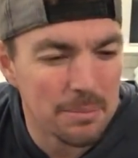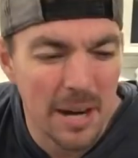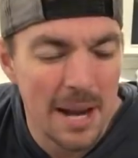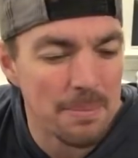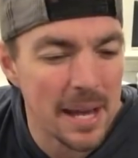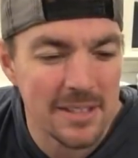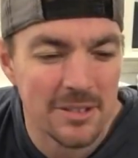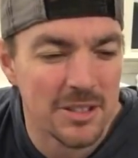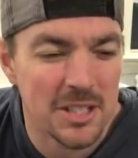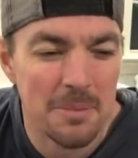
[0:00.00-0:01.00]
Brad
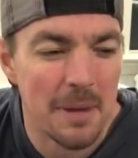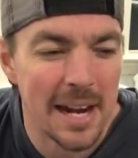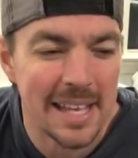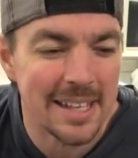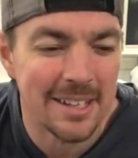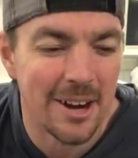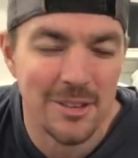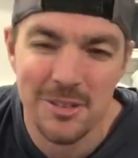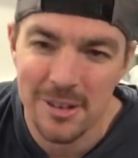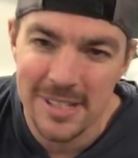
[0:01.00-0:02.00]
Paisley, somebody in
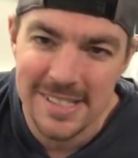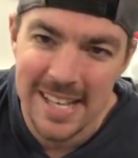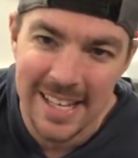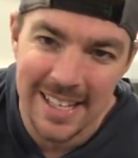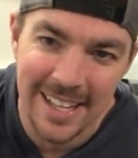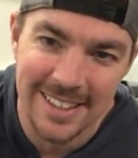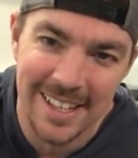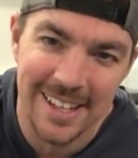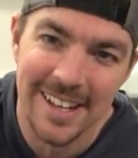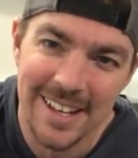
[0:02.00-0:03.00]
concert that sang it like that.